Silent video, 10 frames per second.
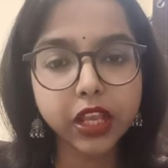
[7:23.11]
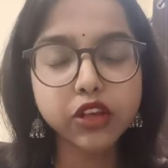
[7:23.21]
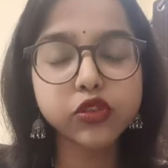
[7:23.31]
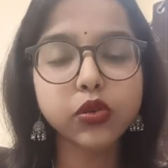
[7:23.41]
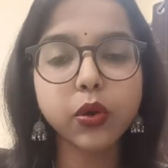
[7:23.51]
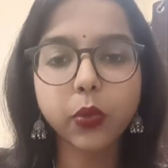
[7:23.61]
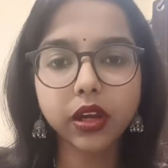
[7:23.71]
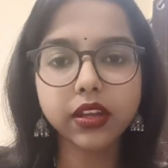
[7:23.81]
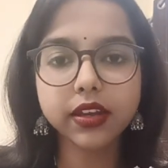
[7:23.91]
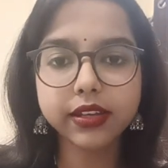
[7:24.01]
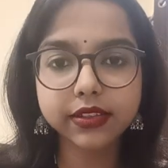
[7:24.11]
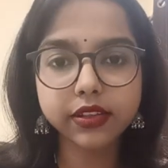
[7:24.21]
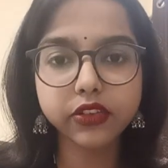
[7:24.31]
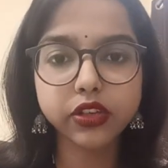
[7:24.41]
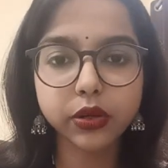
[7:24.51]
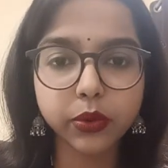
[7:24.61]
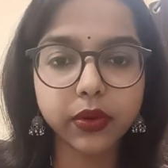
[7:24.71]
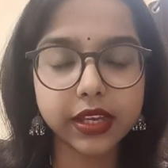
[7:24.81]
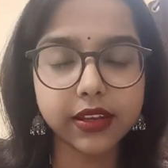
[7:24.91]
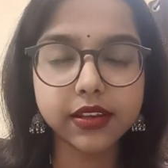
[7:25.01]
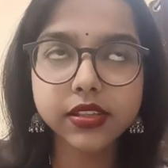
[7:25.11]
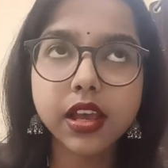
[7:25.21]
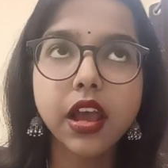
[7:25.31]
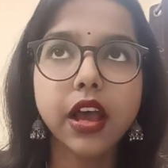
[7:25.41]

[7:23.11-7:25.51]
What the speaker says: So what a researcher do is,